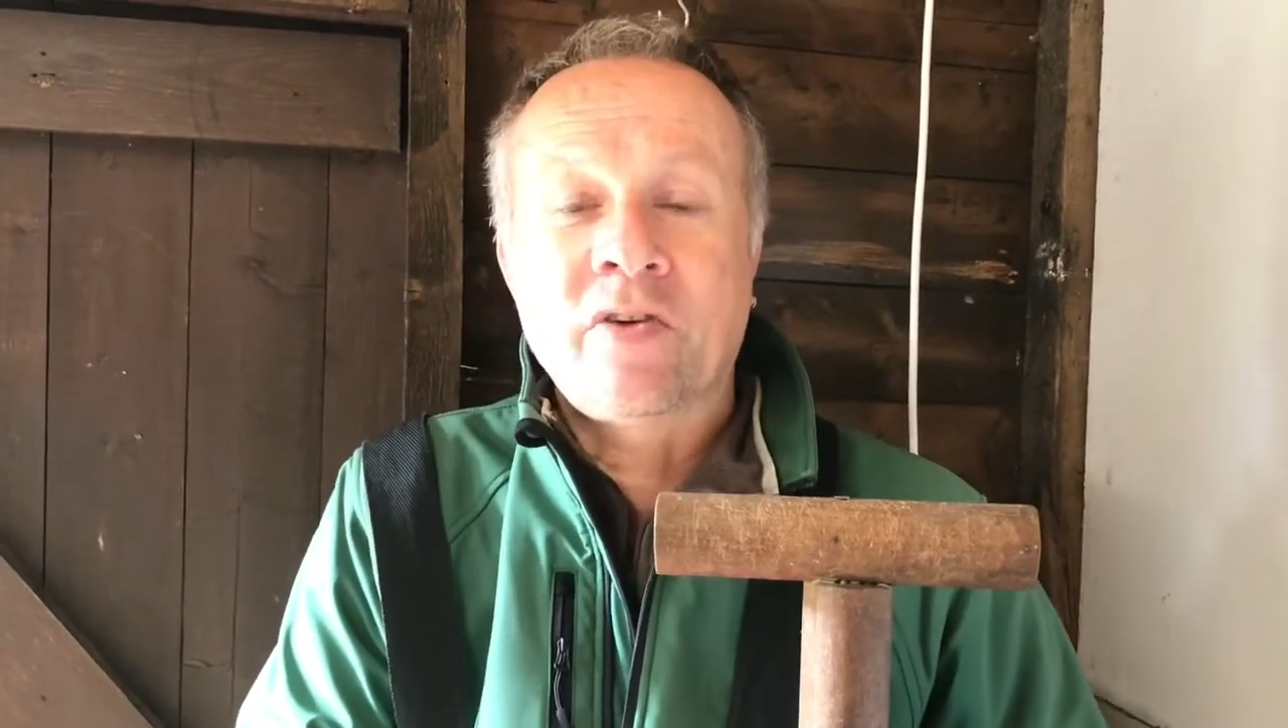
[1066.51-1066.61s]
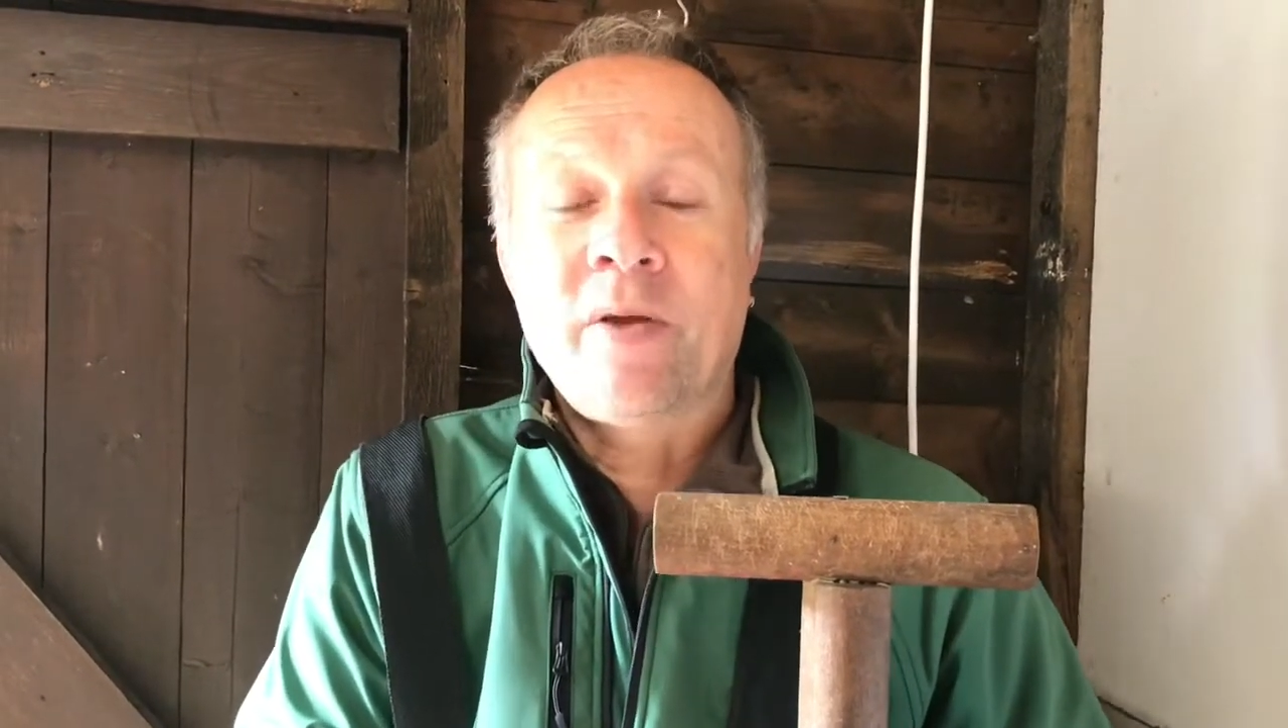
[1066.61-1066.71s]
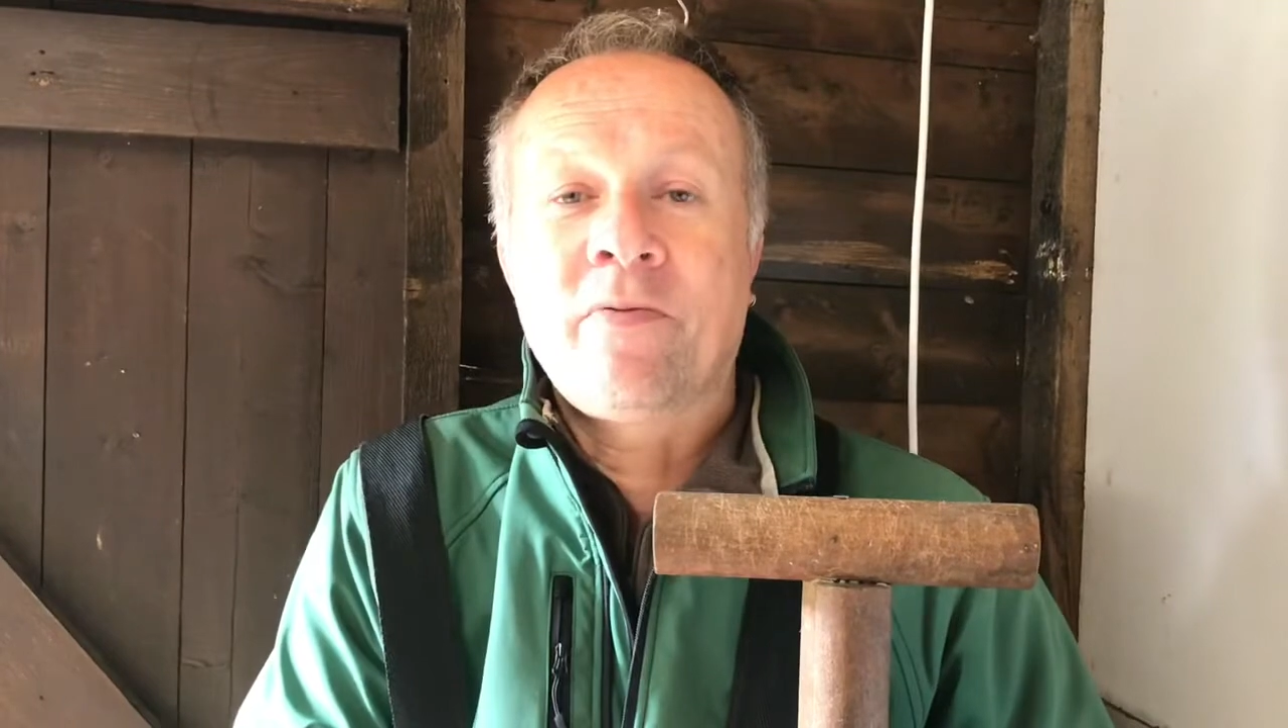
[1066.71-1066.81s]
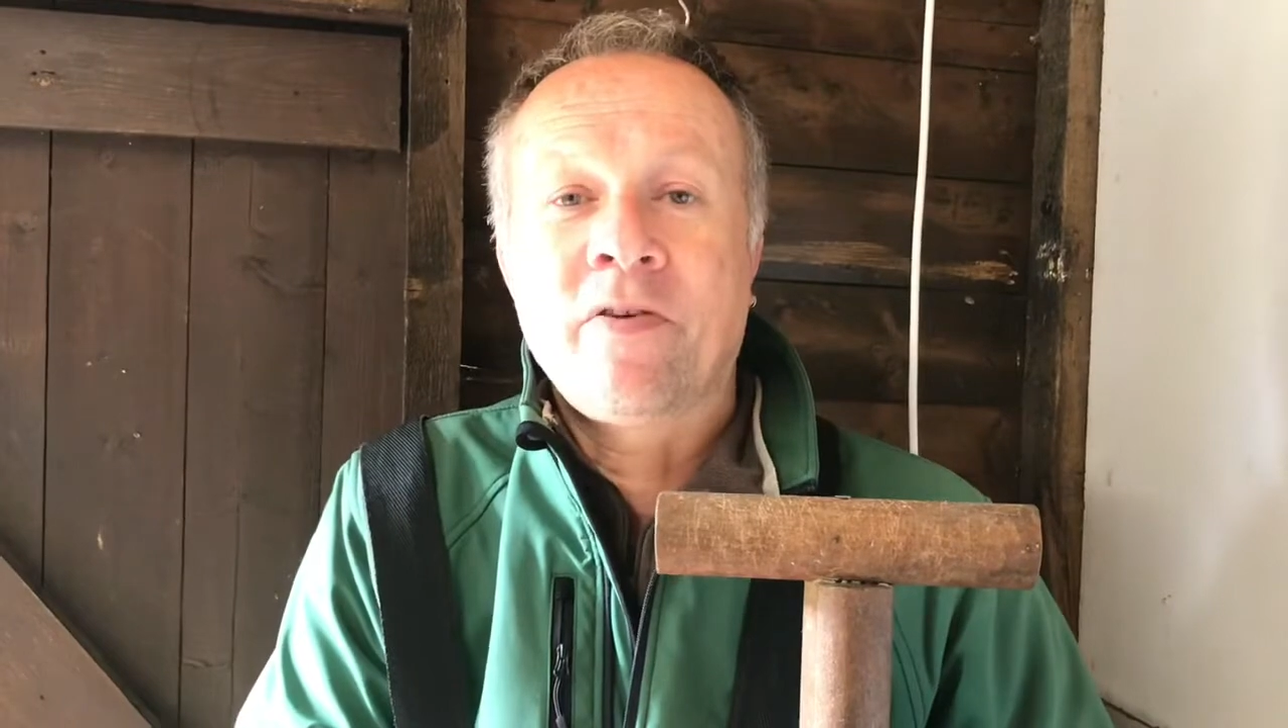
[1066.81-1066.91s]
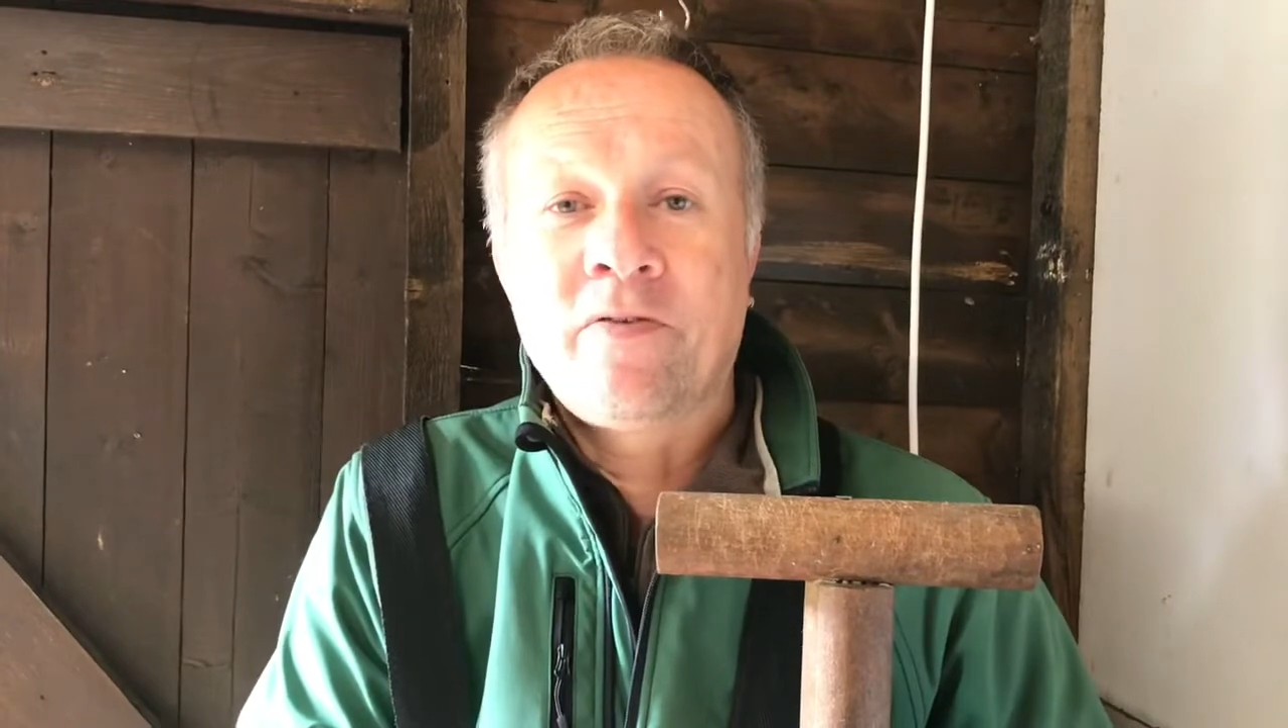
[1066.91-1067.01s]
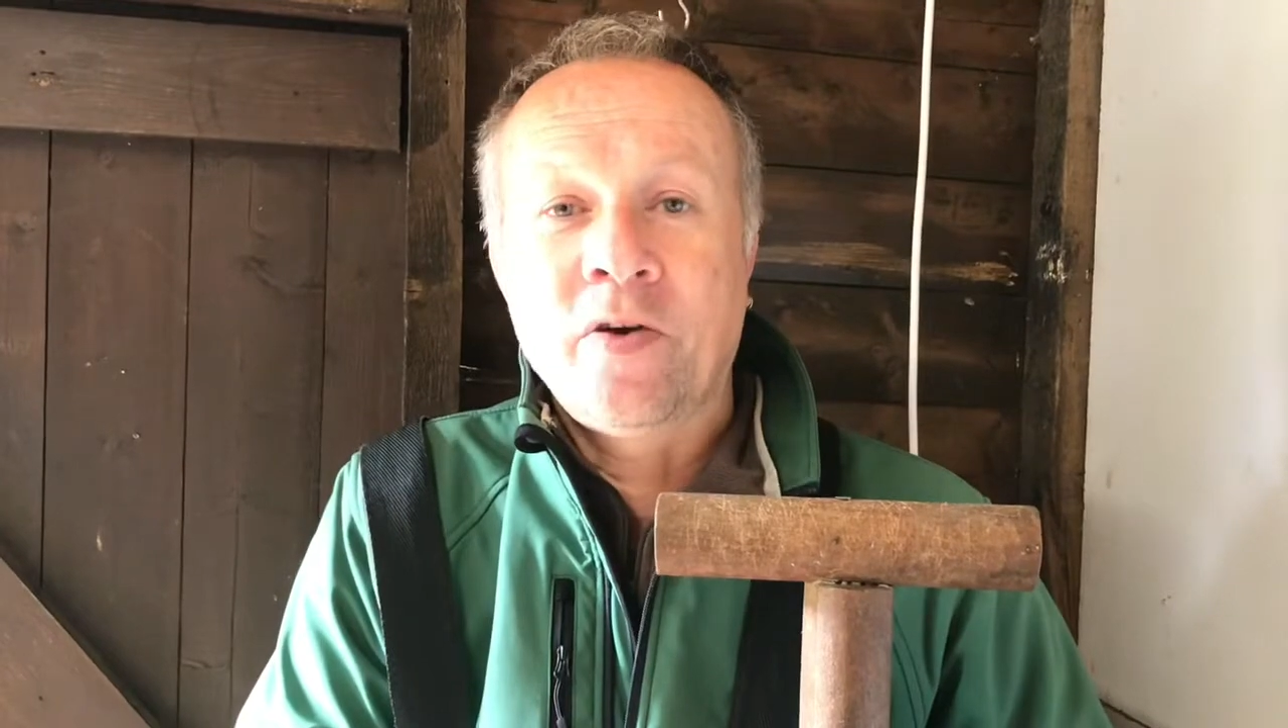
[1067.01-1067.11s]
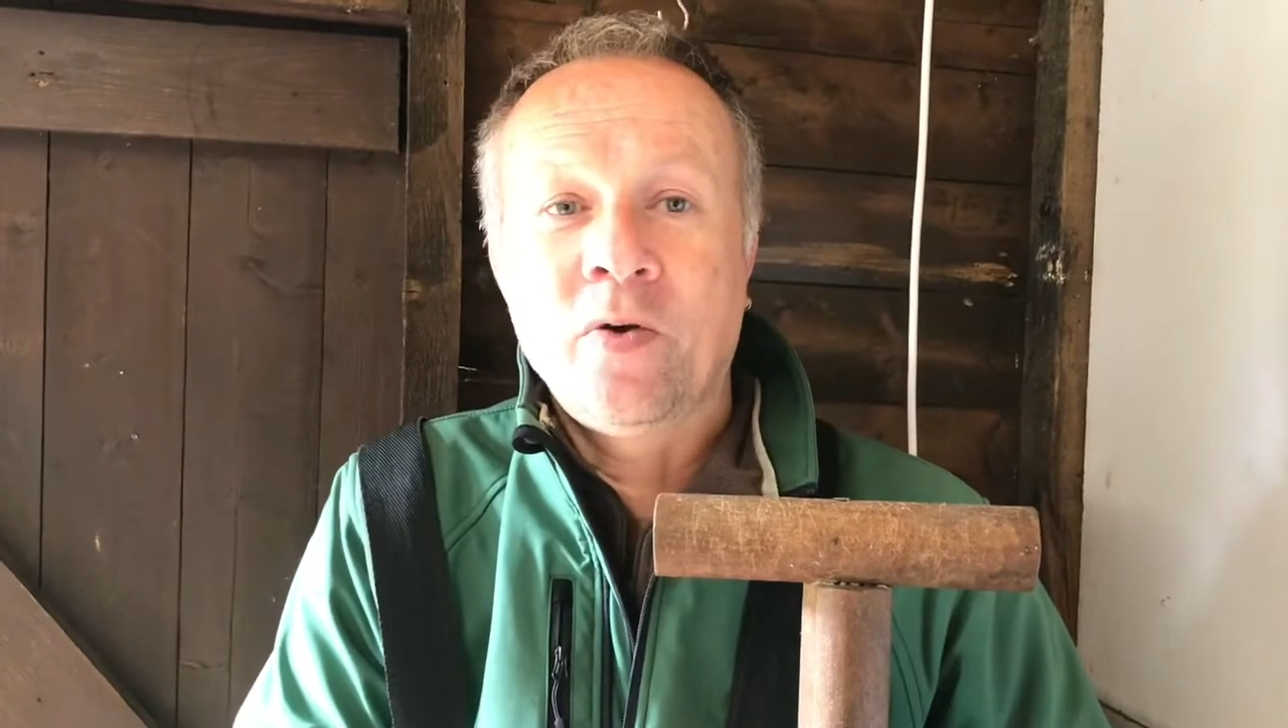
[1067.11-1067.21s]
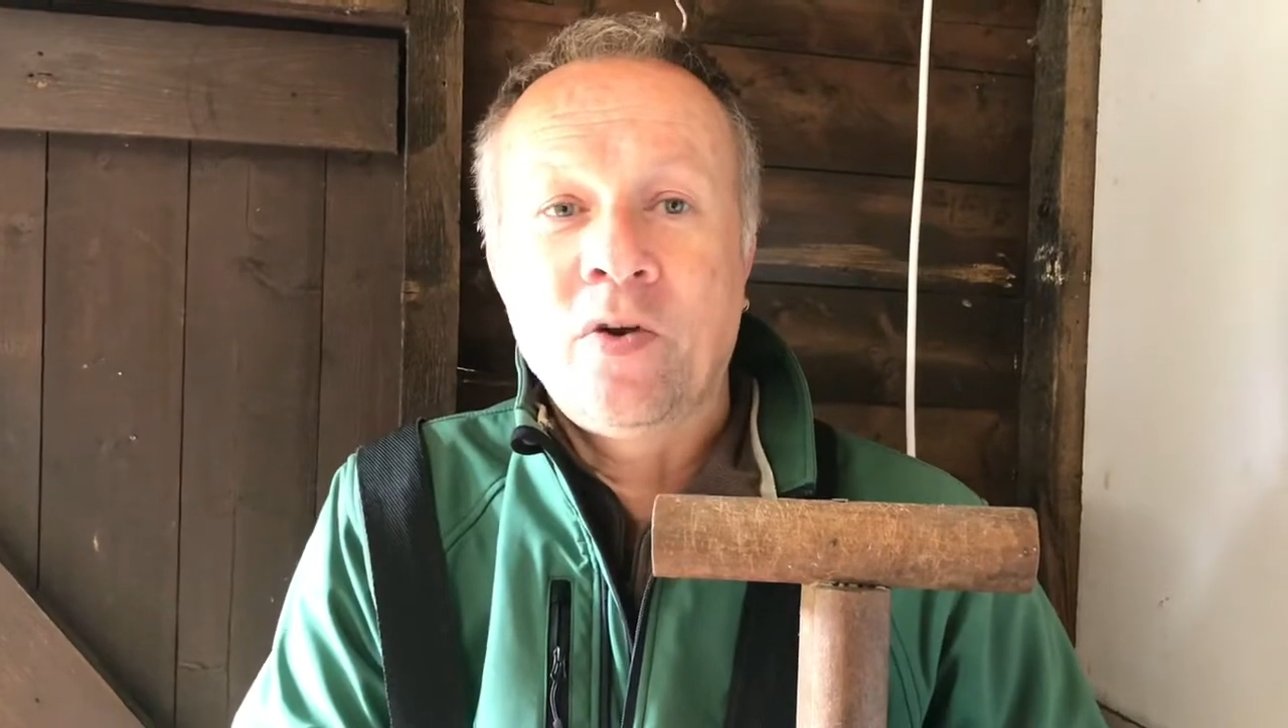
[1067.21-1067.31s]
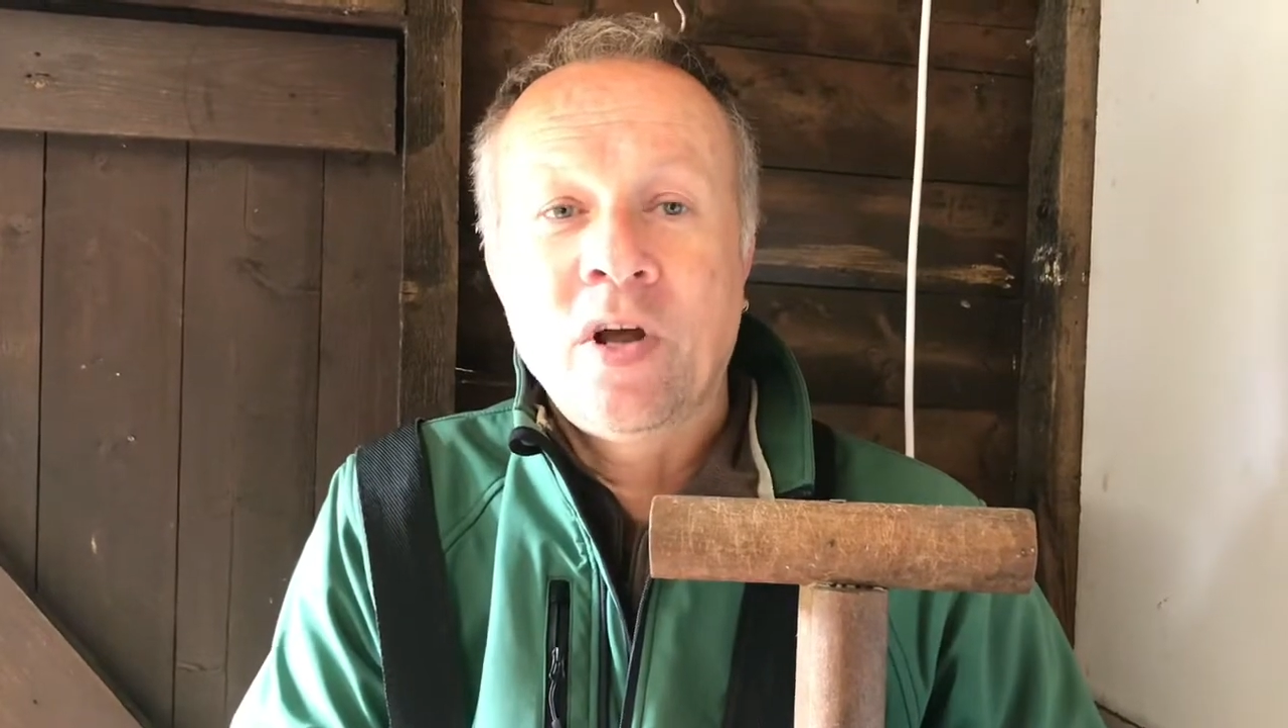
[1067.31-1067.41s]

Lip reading: for food